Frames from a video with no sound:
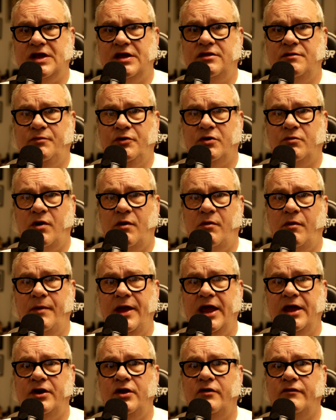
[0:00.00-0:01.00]
and then put a rubber
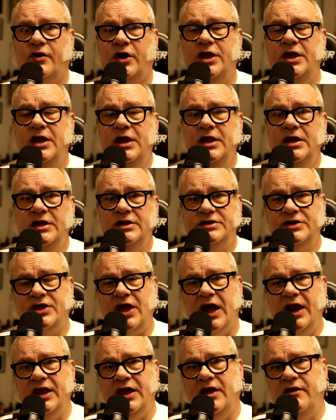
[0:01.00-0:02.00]
band over it to
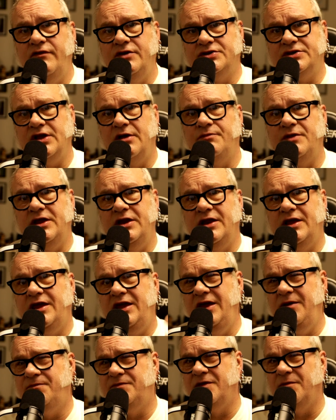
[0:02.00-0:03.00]
kind of give you something to
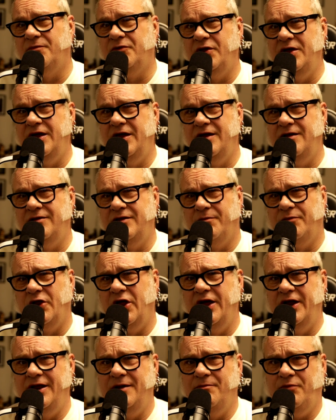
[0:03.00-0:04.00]
keep the the
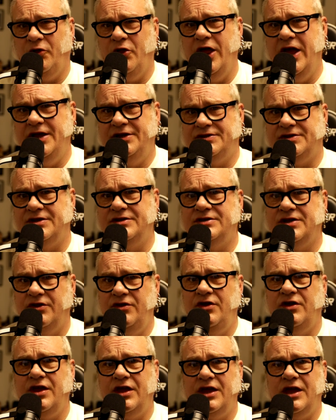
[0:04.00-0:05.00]
blood in place until
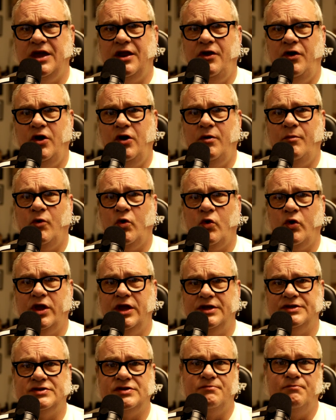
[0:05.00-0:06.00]
you can get home or
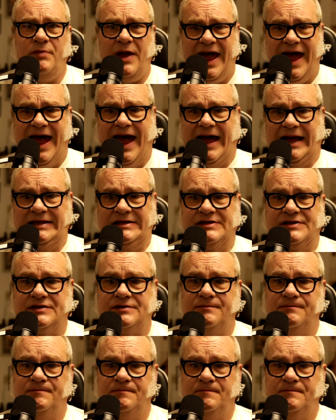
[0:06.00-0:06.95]
get some pads.